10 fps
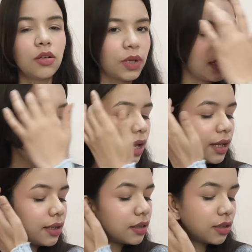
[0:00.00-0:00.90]
Okay,
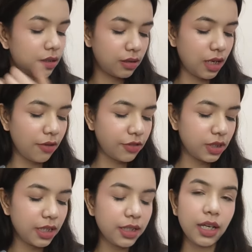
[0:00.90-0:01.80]
and after
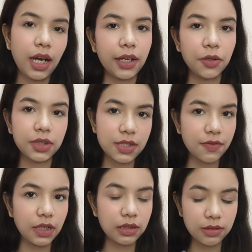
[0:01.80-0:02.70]
that I got
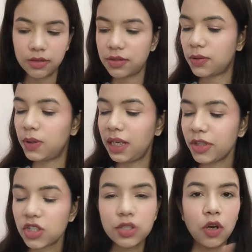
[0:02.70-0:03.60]
this one. So let
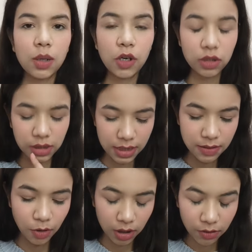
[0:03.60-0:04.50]
me just talk about this
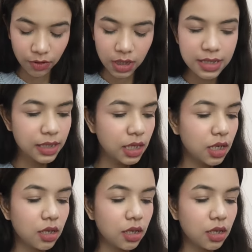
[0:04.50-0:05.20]
product first.